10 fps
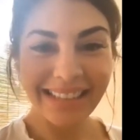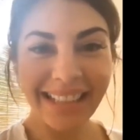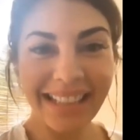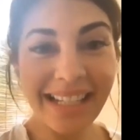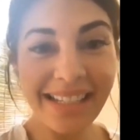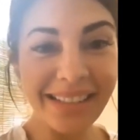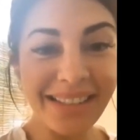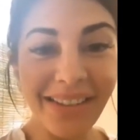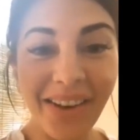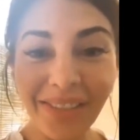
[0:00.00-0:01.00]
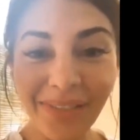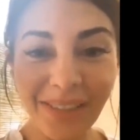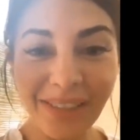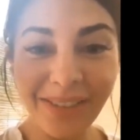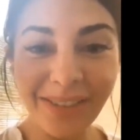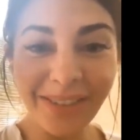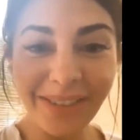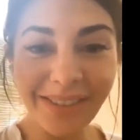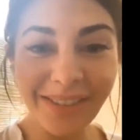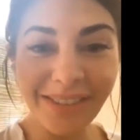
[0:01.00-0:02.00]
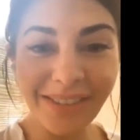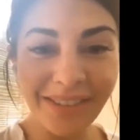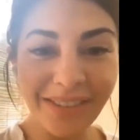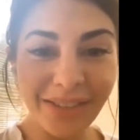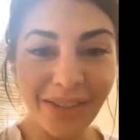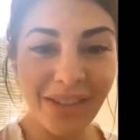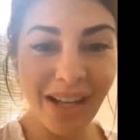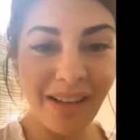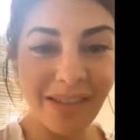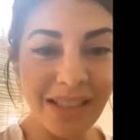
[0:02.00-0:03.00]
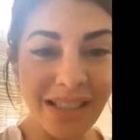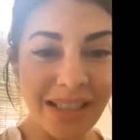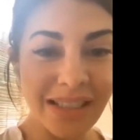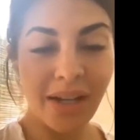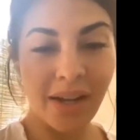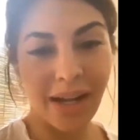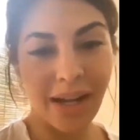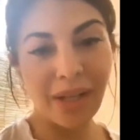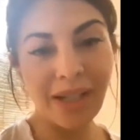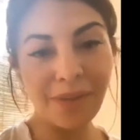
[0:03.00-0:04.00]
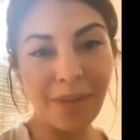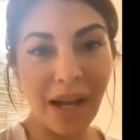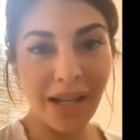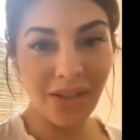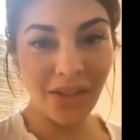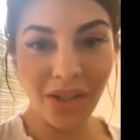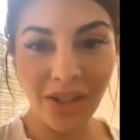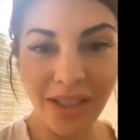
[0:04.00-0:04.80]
Can I sing a song for you, Ujjal? Okay, I'm waiting for Badshah